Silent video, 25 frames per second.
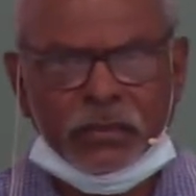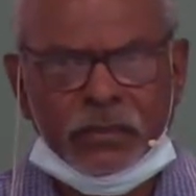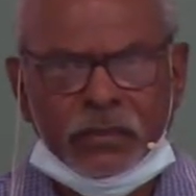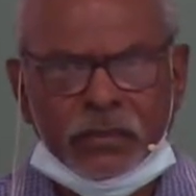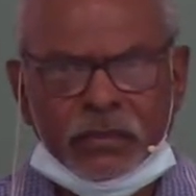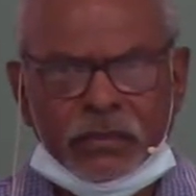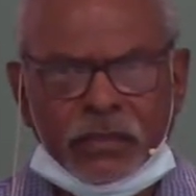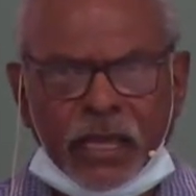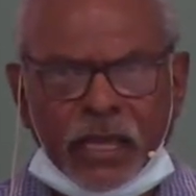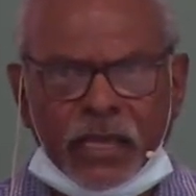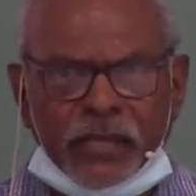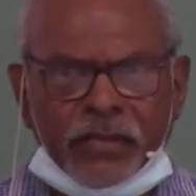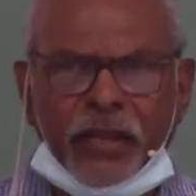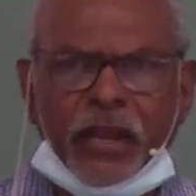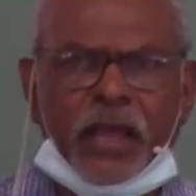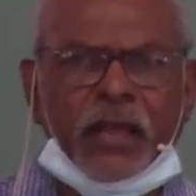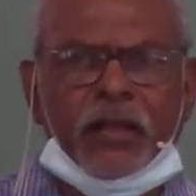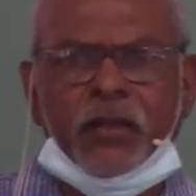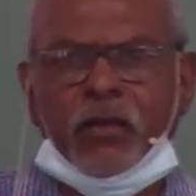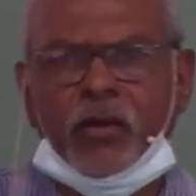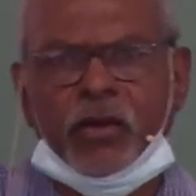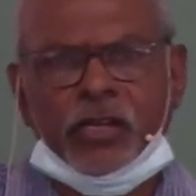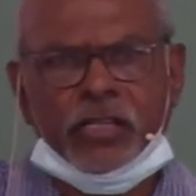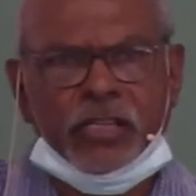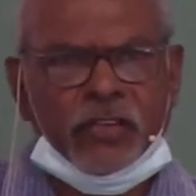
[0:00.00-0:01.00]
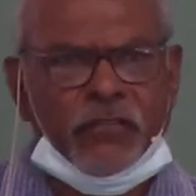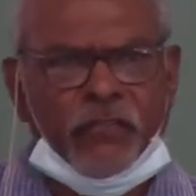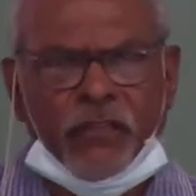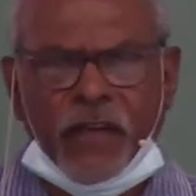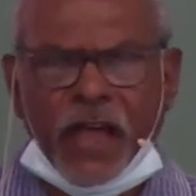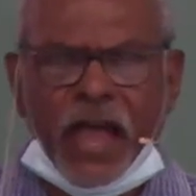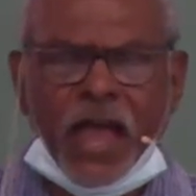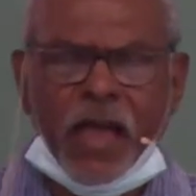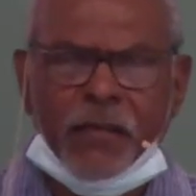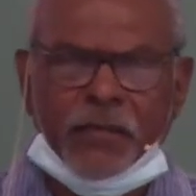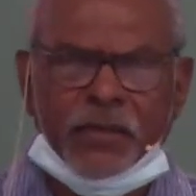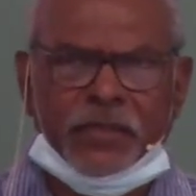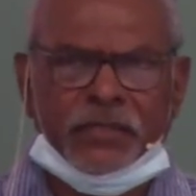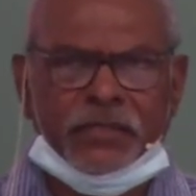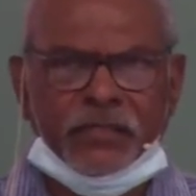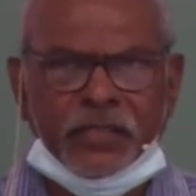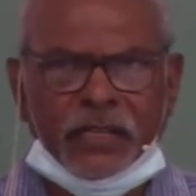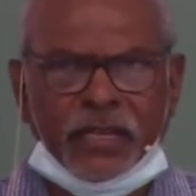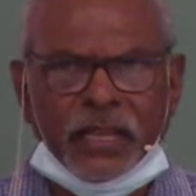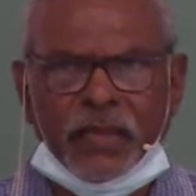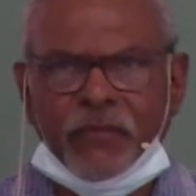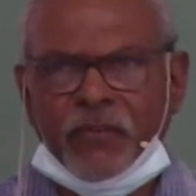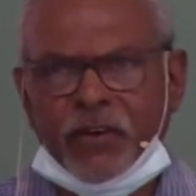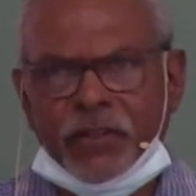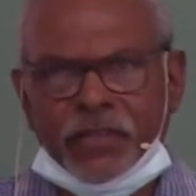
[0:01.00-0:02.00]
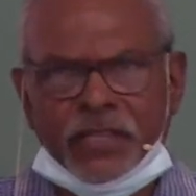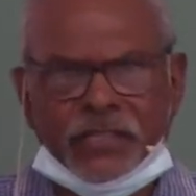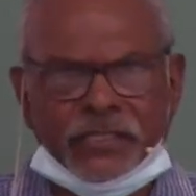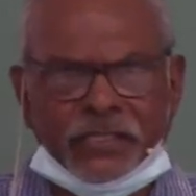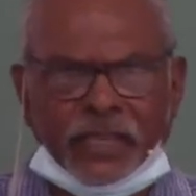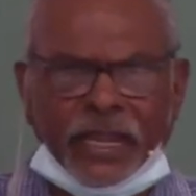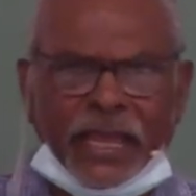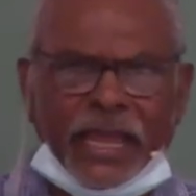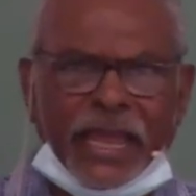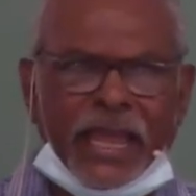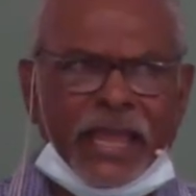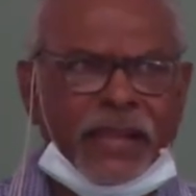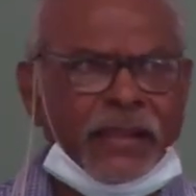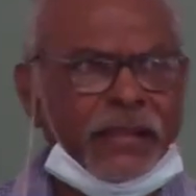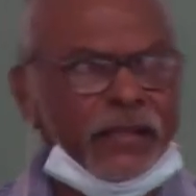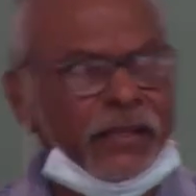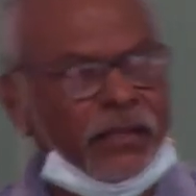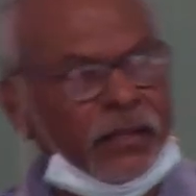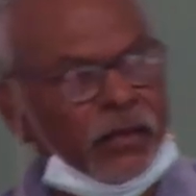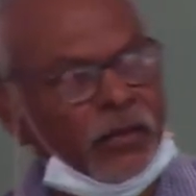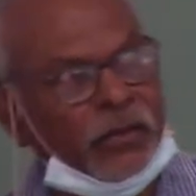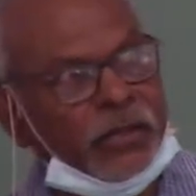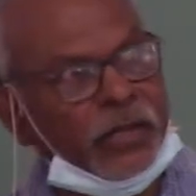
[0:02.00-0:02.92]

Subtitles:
Saying, you know, look at your farmers, you live on this land and all the